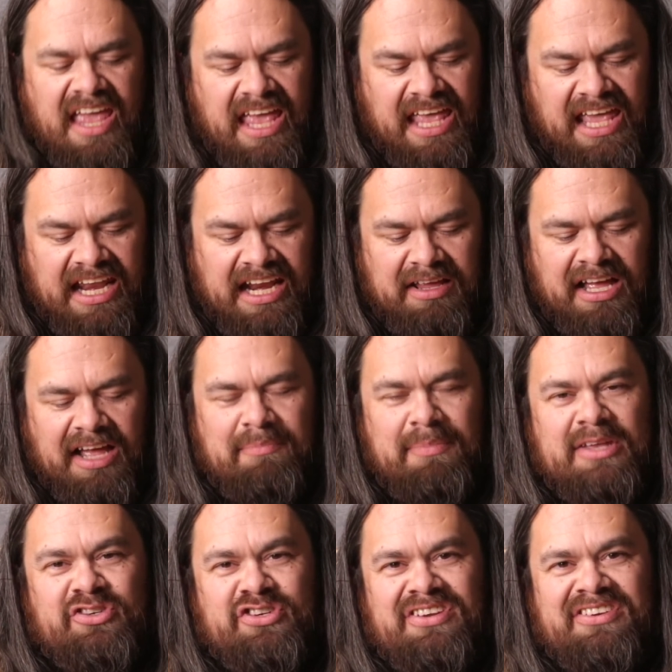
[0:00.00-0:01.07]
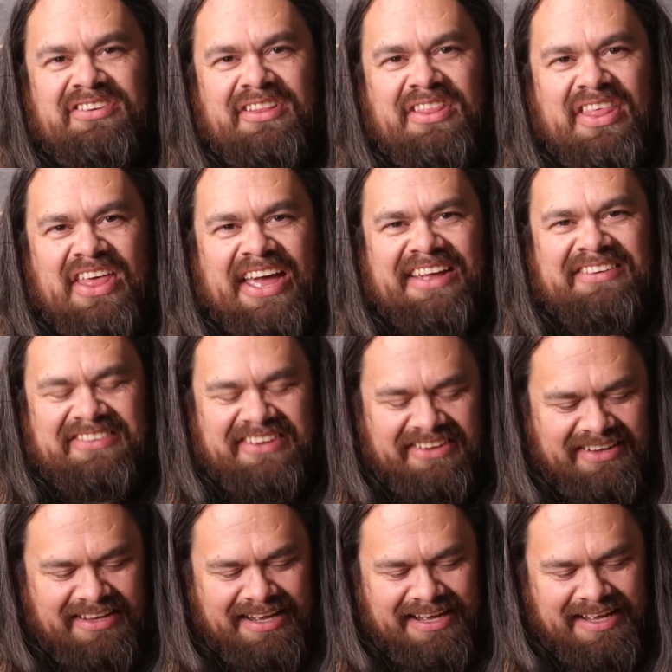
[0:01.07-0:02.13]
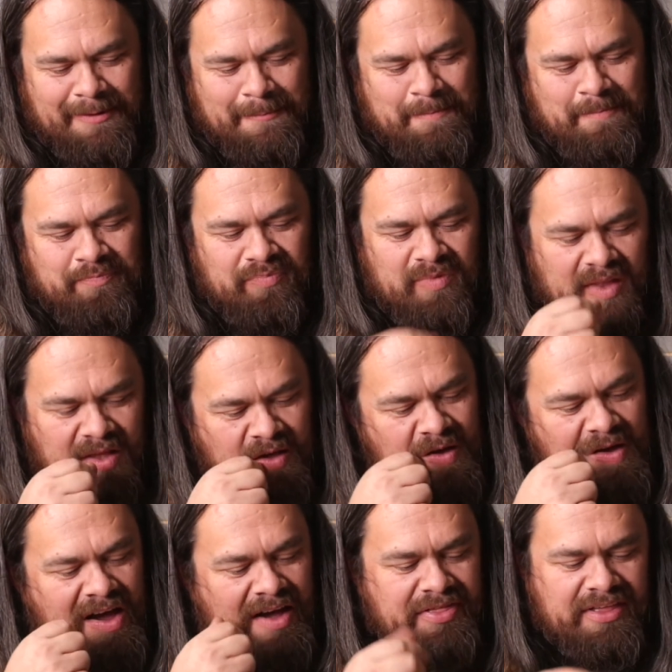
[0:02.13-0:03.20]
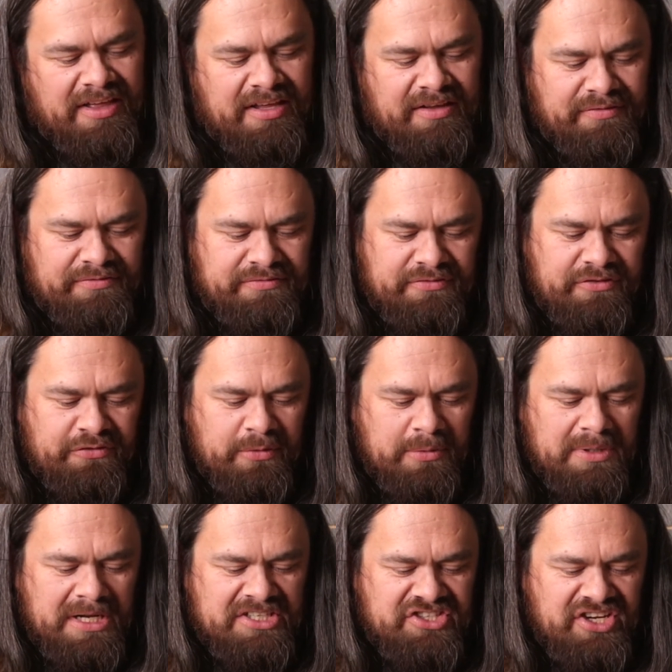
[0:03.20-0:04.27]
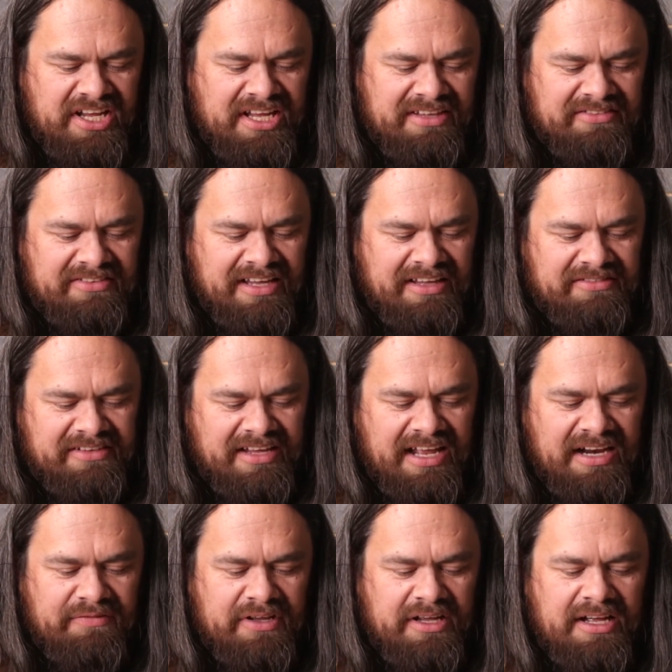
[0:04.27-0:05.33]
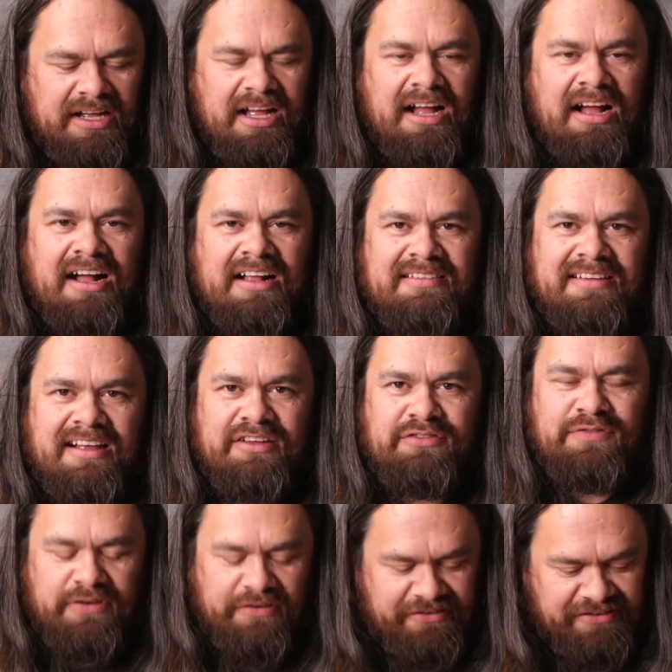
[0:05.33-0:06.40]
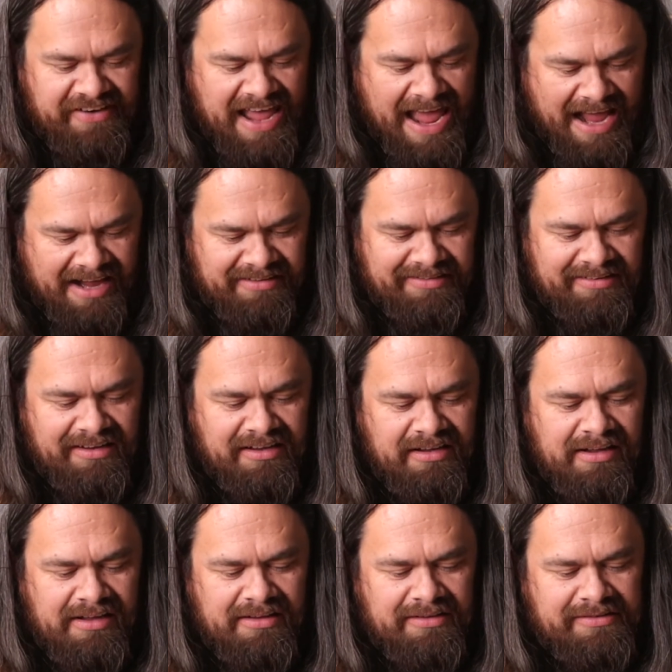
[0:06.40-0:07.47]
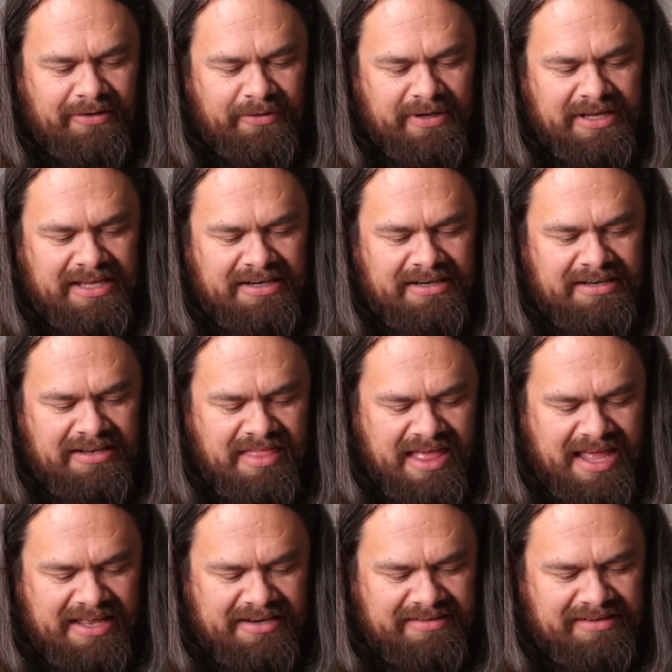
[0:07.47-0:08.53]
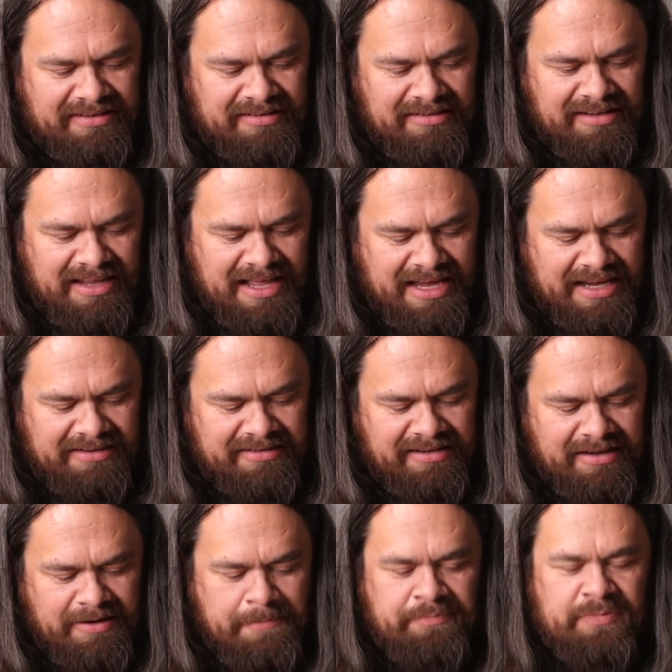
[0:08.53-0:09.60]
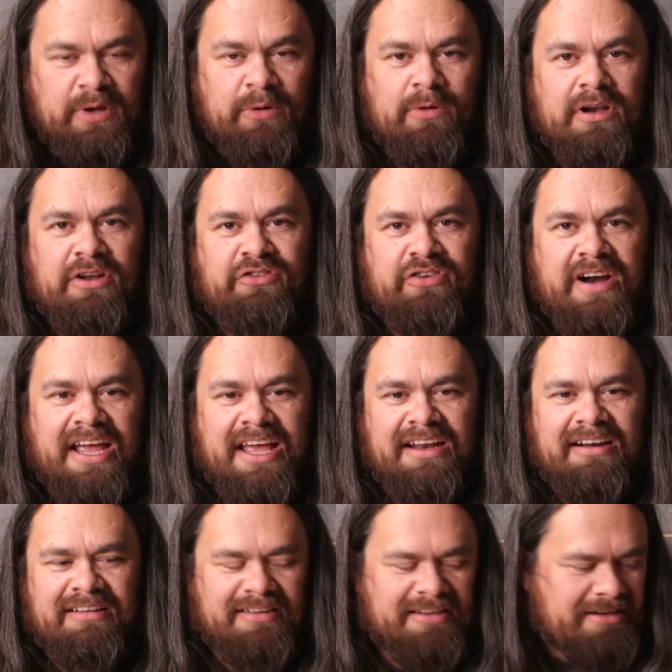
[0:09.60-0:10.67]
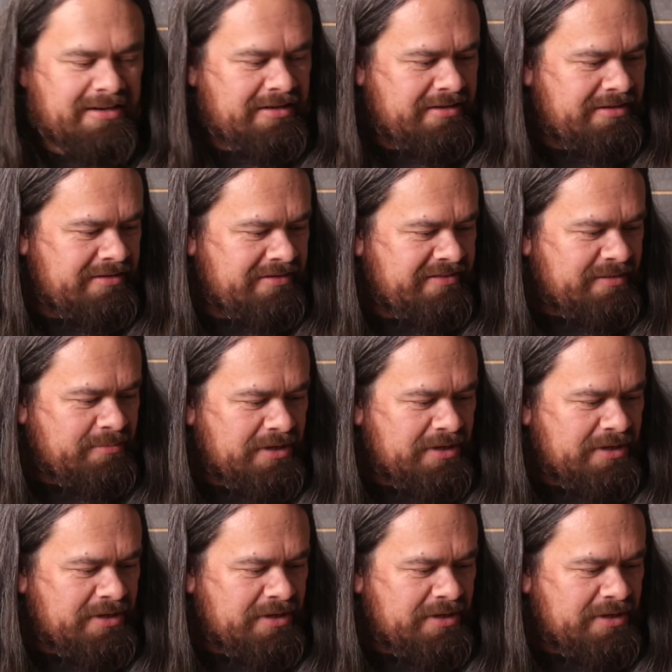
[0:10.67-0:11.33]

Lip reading: And I mentioned that I think of sriracha as kind of a hot sauce for snacks. So in that light, we're going to try it on some